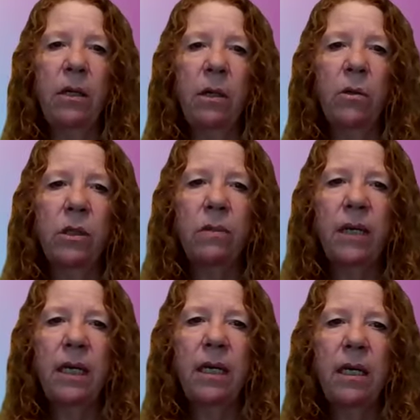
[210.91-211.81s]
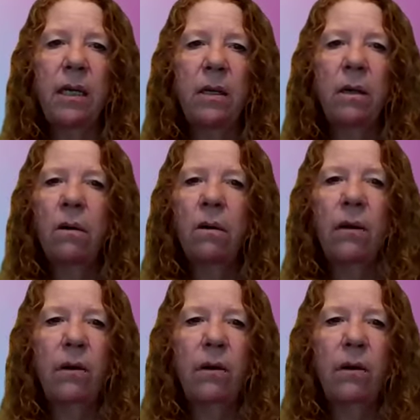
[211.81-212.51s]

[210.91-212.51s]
close to me or